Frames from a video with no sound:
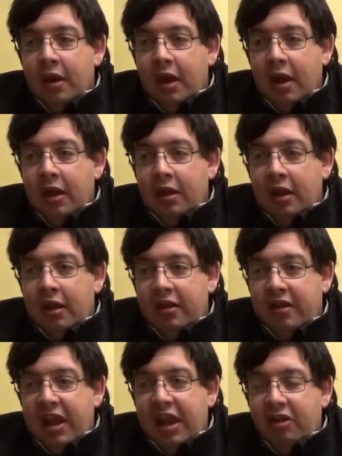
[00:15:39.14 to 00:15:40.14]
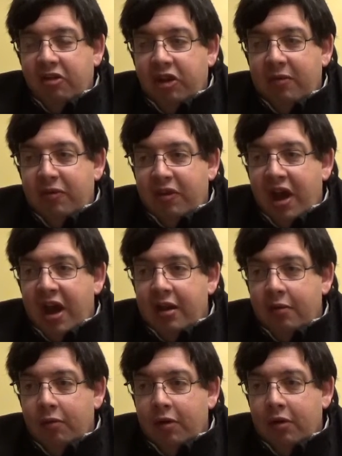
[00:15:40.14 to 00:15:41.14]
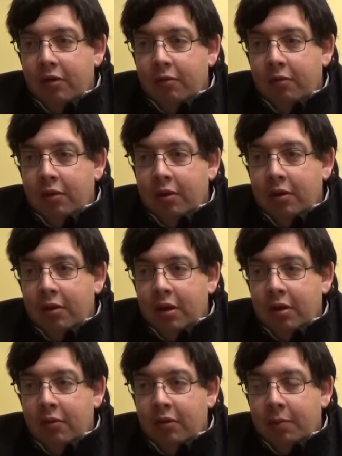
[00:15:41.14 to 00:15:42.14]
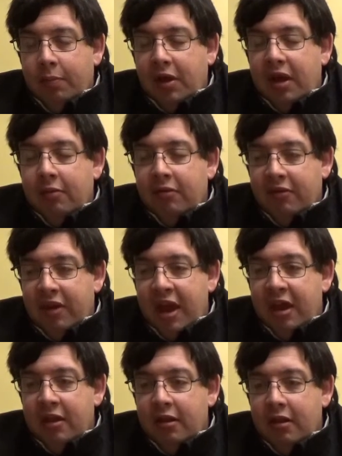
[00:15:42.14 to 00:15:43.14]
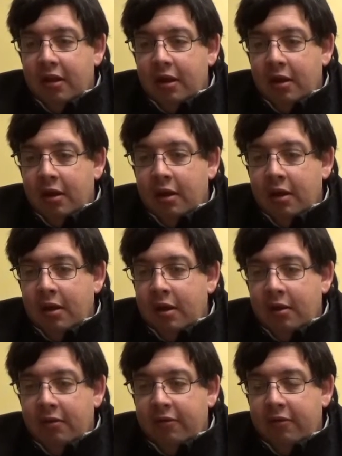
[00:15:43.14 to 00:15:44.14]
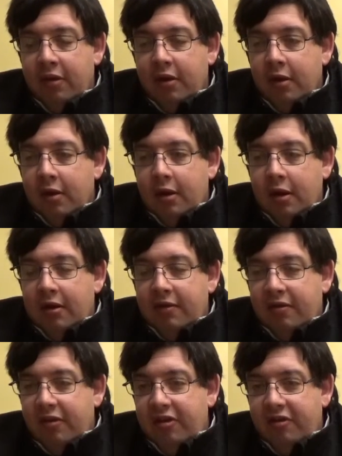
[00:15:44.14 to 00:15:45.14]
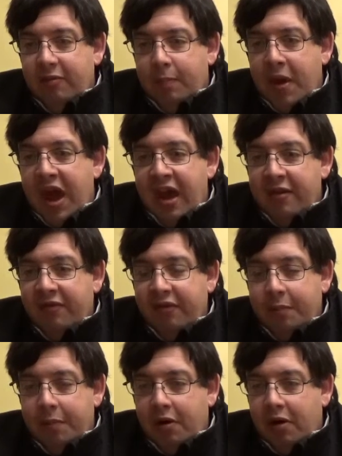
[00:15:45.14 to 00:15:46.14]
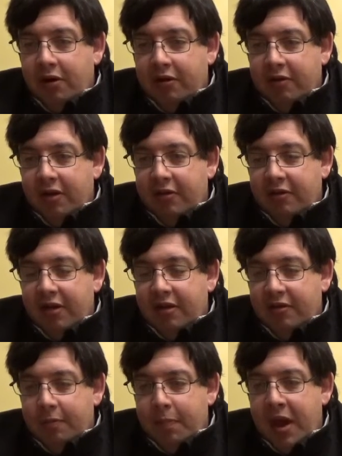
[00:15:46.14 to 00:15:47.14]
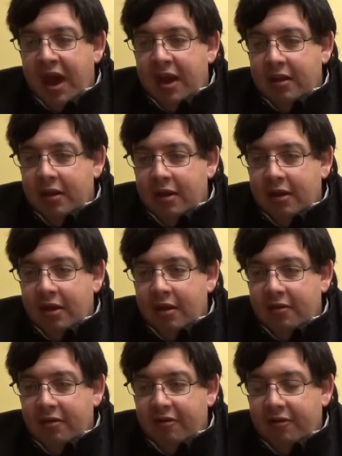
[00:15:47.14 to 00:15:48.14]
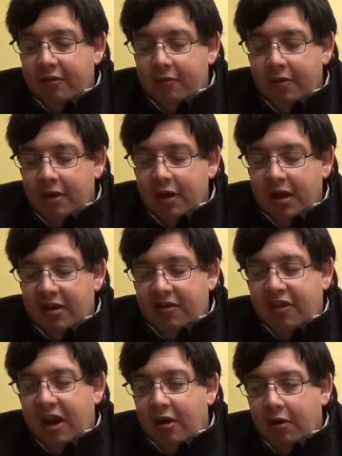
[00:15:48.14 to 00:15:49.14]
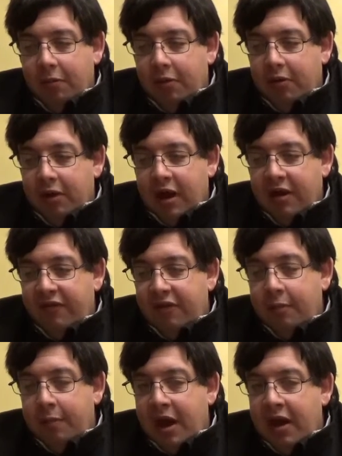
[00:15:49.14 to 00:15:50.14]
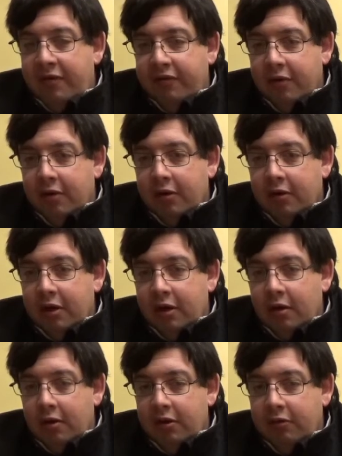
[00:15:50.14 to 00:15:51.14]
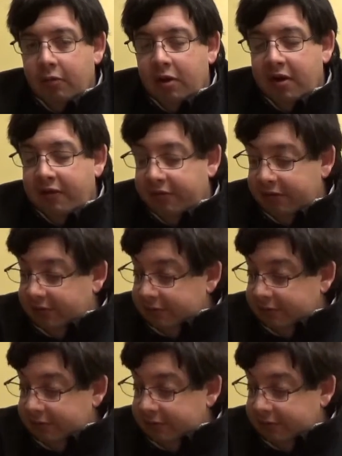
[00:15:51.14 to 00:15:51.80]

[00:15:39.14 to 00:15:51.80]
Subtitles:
and to take a cheap shot when the play was dead is just bad football. It's bad. It's terrible, and I feel bad for his wife.